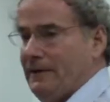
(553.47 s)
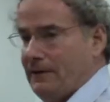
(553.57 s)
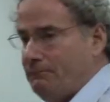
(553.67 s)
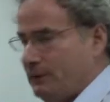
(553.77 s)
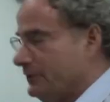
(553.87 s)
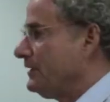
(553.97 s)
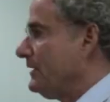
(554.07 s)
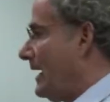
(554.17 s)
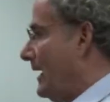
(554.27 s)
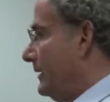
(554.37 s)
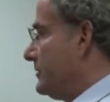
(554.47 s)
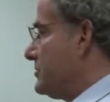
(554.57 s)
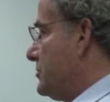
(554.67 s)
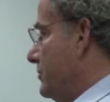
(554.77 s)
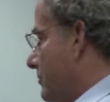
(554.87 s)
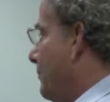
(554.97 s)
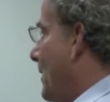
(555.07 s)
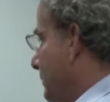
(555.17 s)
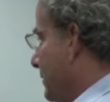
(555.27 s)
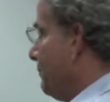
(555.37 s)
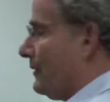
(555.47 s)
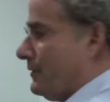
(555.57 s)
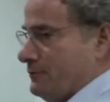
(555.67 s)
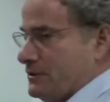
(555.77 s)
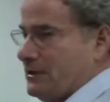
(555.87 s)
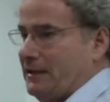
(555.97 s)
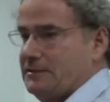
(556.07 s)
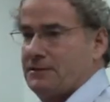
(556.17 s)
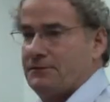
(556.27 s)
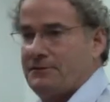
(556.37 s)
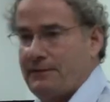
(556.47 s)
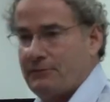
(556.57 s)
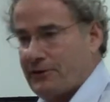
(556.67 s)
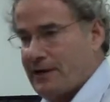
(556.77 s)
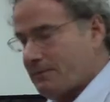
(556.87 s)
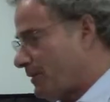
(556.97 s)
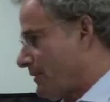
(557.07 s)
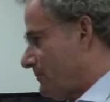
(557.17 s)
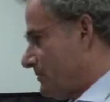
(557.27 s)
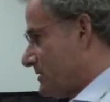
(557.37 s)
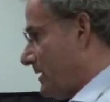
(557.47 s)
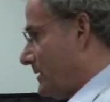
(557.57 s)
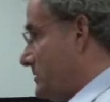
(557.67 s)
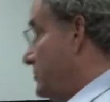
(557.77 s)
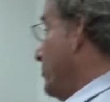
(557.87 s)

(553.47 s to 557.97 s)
$1 million to the Republican Party of Wisconsin or the Democratic Party of Wisconsin.